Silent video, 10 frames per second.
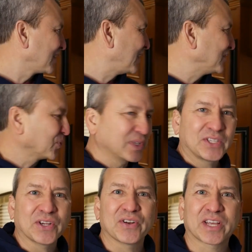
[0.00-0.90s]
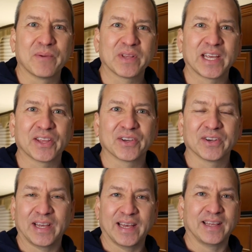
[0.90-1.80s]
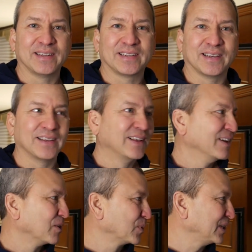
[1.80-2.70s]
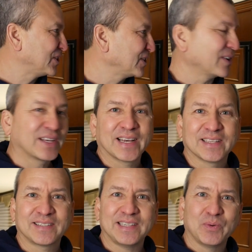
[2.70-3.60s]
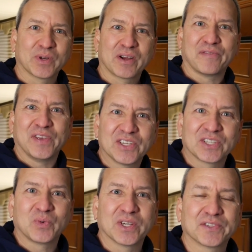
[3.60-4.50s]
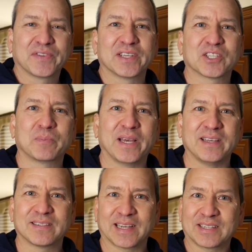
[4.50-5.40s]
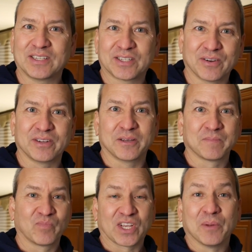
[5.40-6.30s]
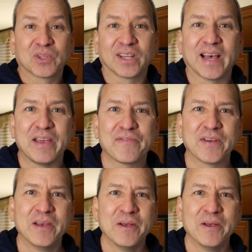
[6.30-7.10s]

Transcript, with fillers: Things are really starting to come together and uh, really starting to kind of see what our vision was for this space, actually starting to come to life.